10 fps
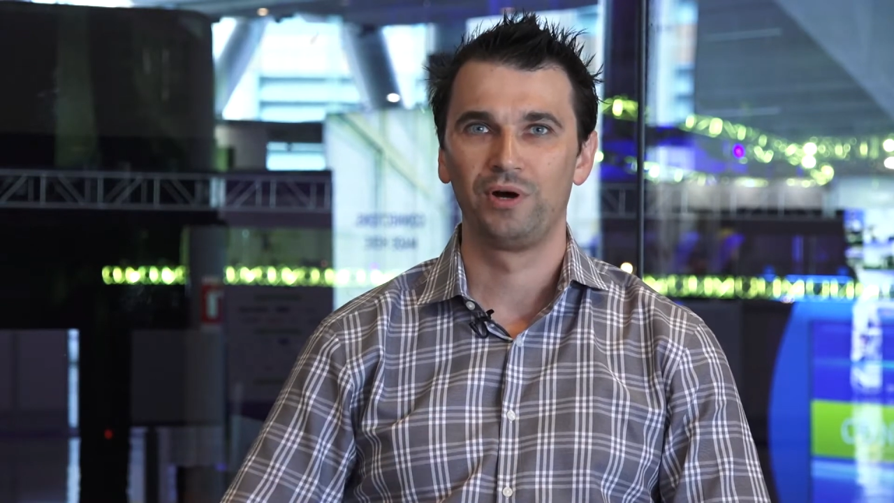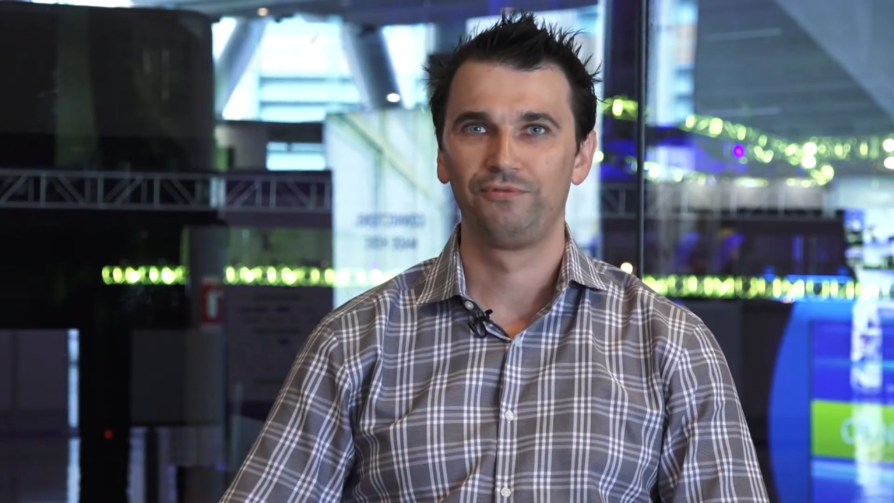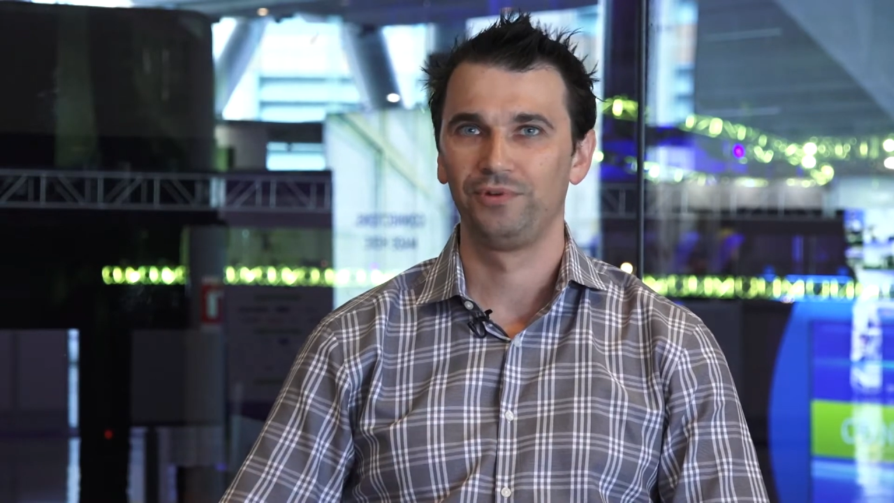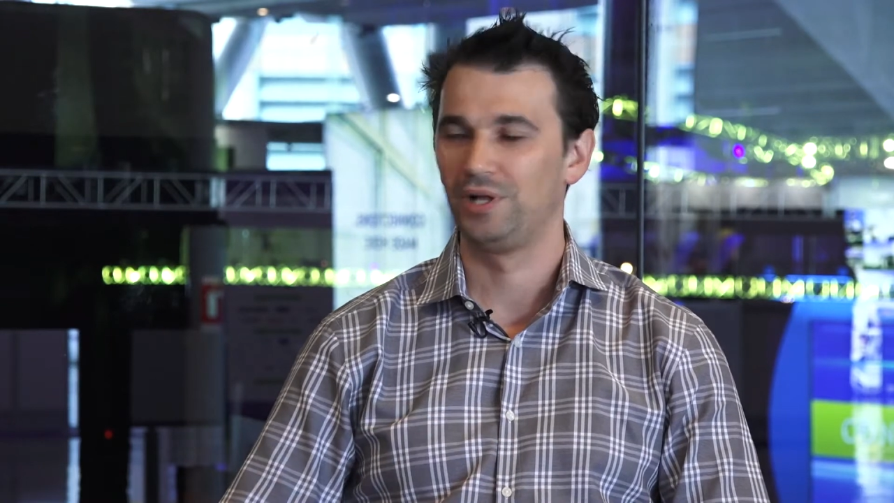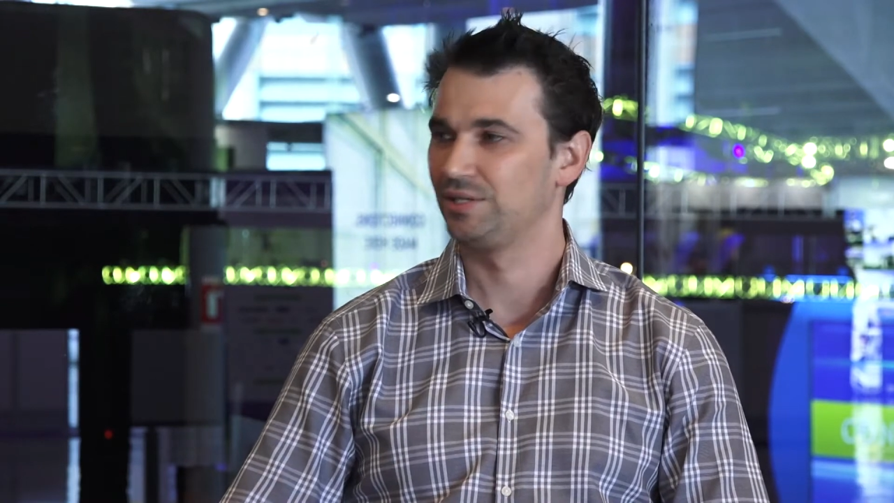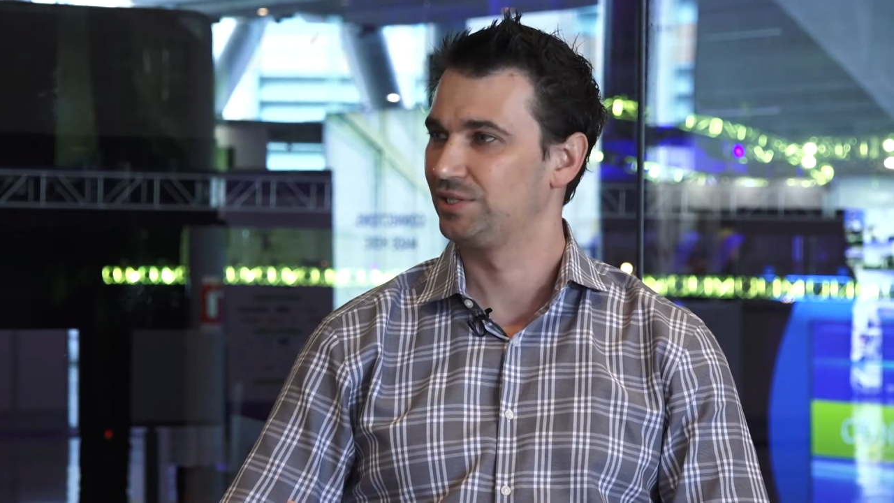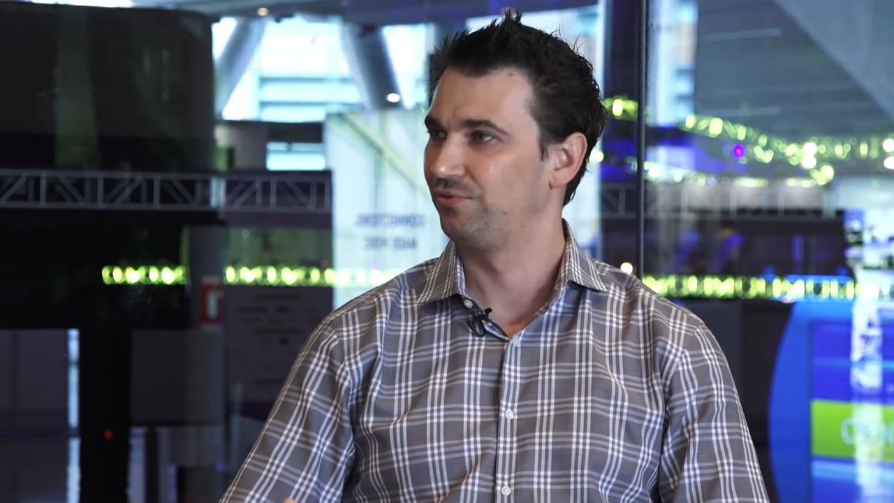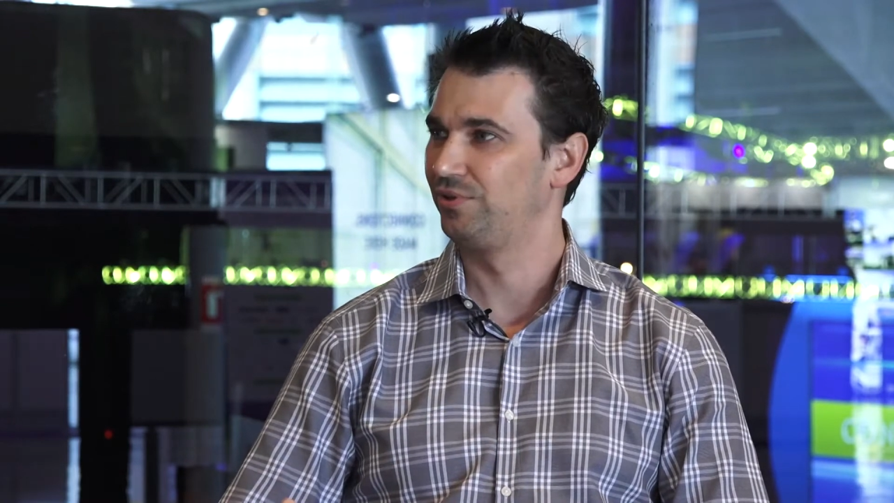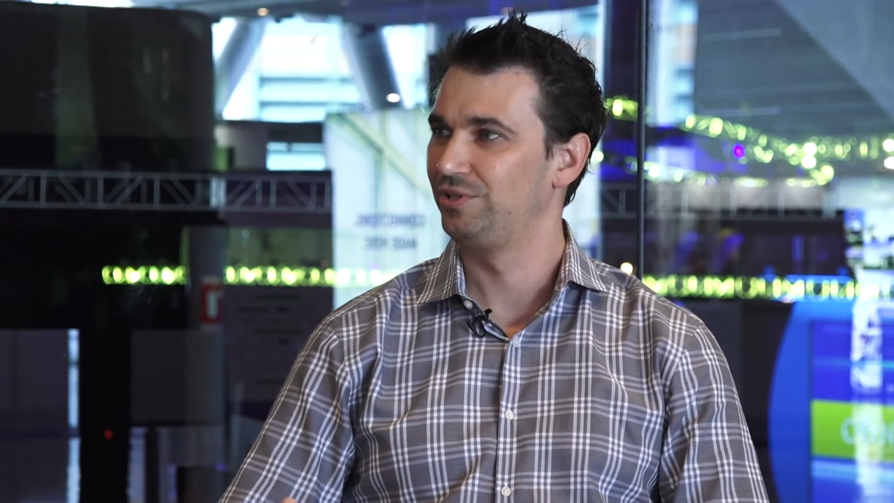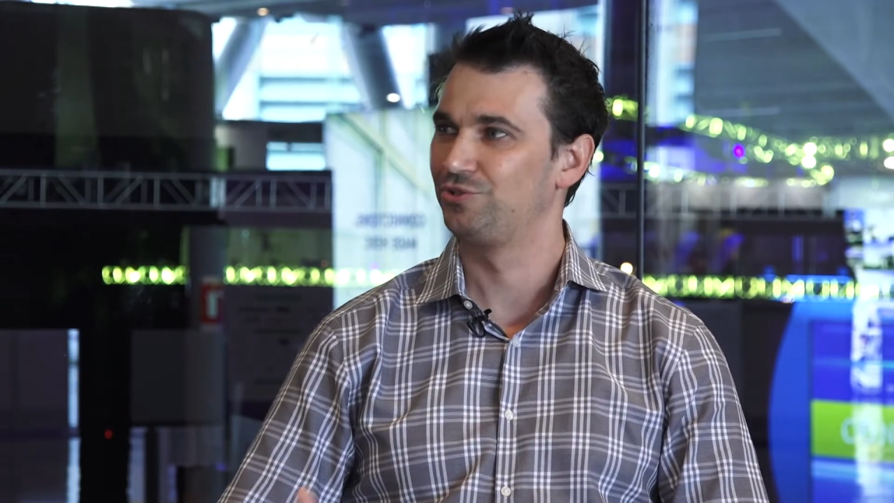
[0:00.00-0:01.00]

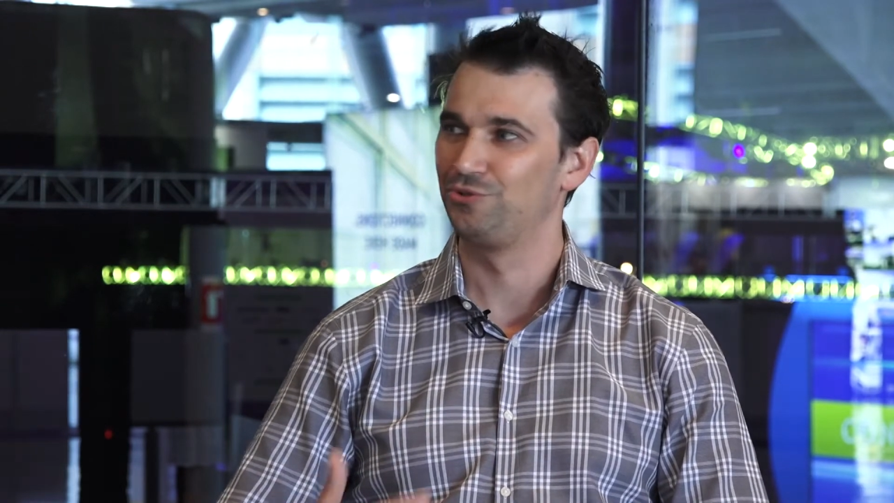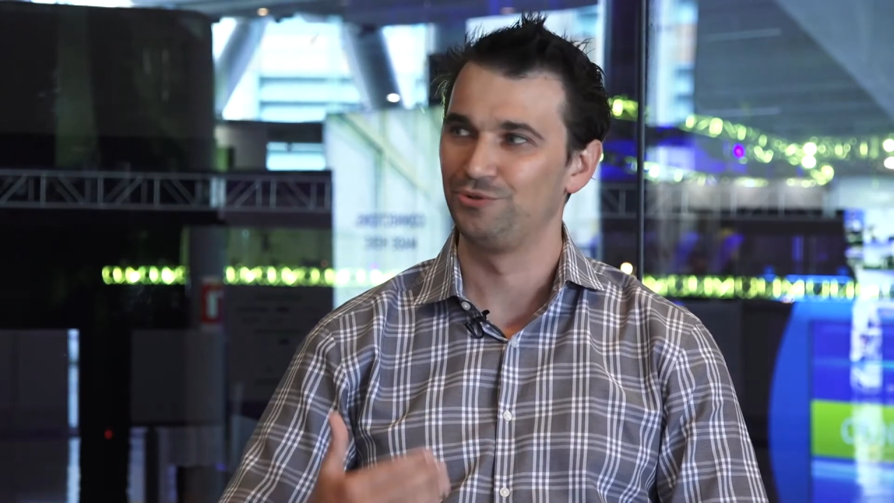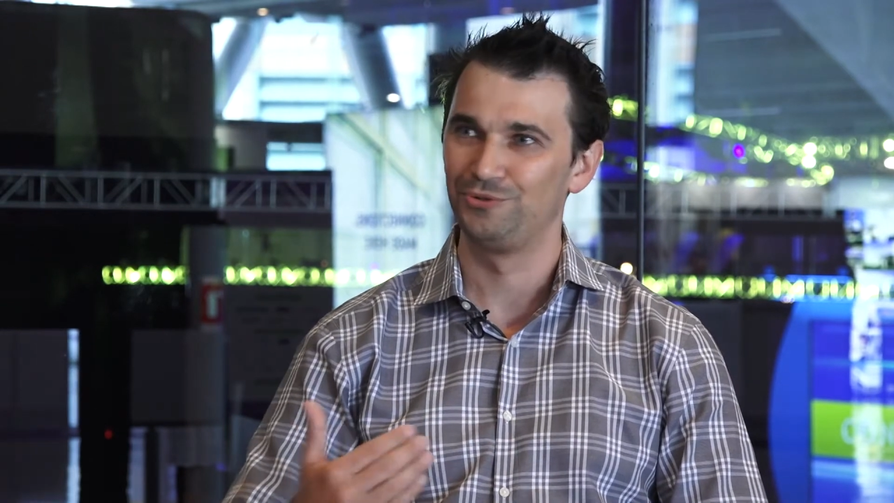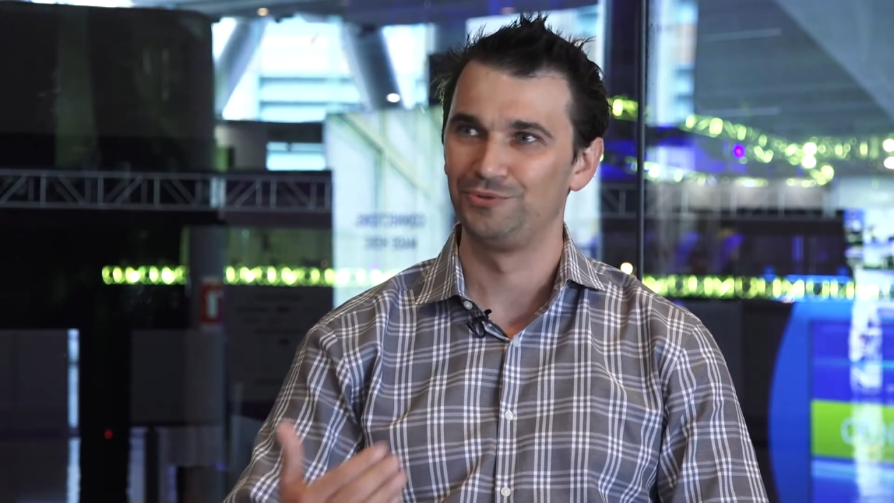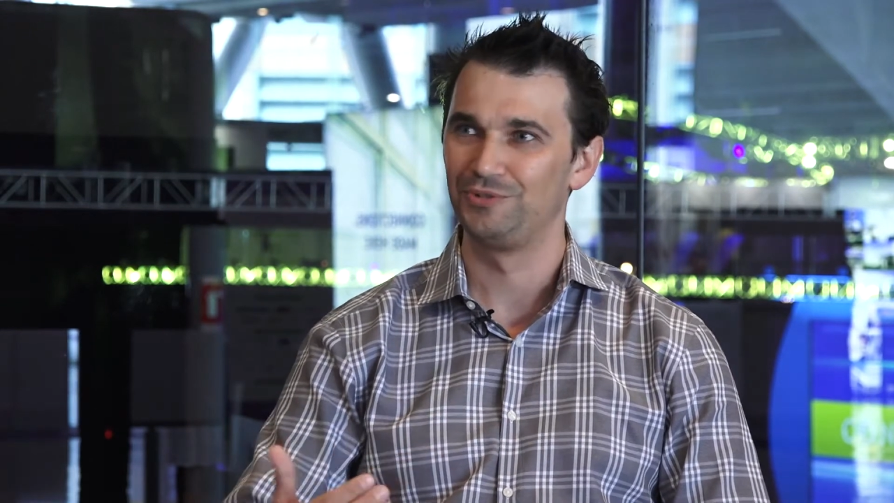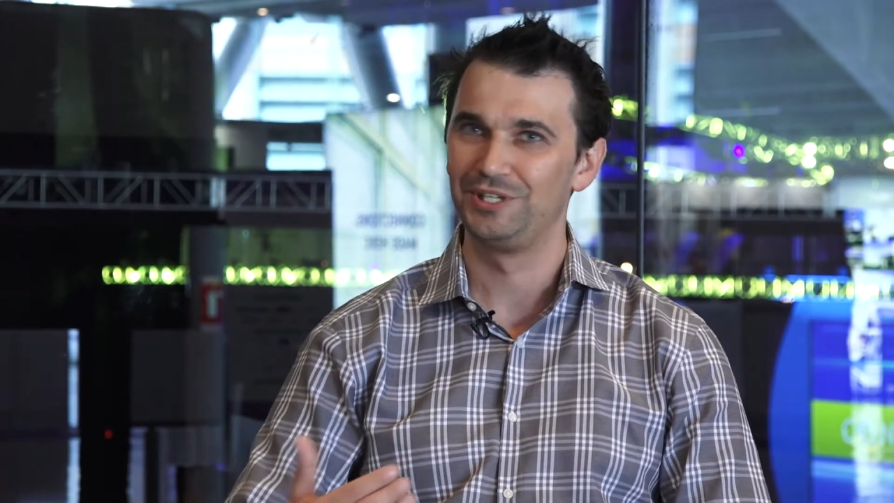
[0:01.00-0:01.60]
philosophy is to